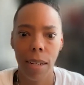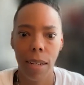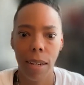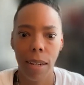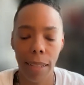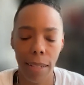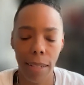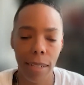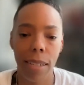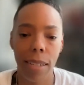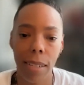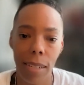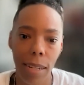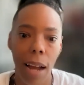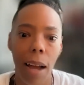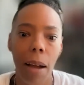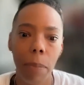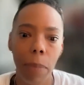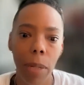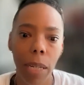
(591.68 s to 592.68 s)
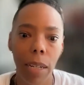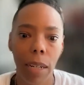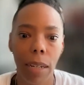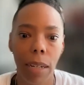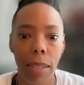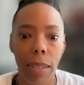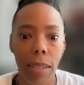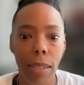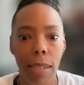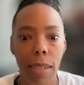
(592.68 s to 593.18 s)
And this is not
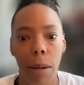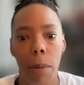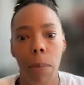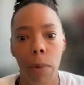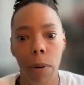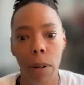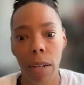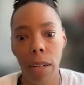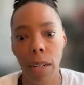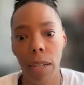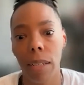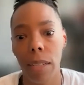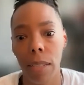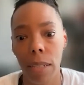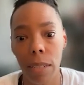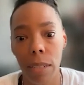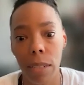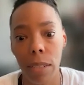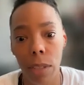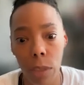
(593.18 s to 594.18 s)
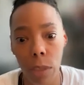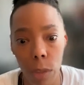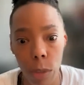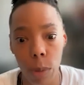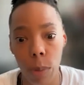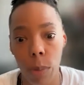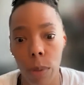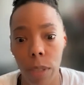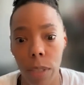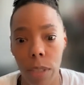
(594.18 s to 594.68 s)
because someone is
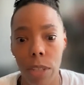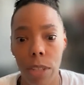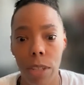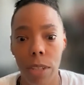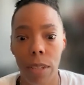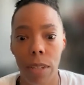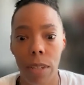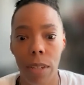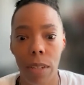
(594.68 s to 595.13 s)
Jewish.